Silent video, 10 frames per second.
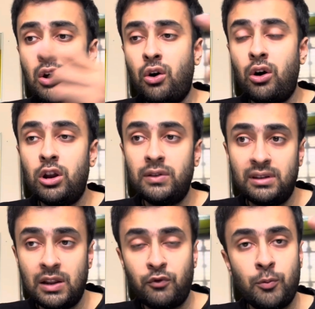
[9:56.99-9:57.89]
All of
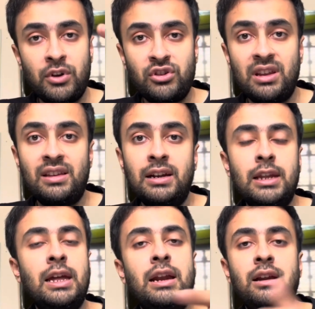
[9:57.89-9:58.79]
this information is
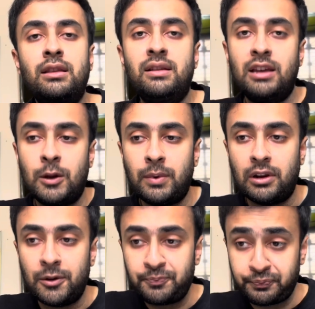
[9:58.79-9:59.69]
integrated in the
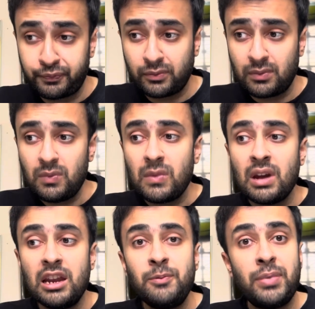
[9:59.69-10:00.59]
cerebellum,
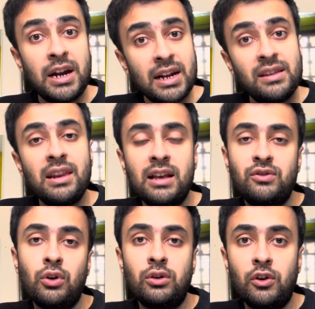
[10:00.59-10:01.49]
and it predicts the
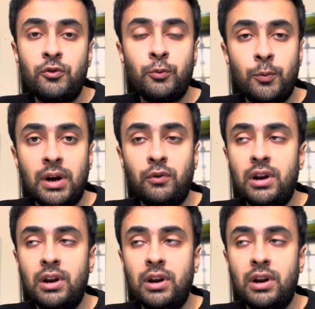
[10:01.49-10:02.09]
next sort of movement.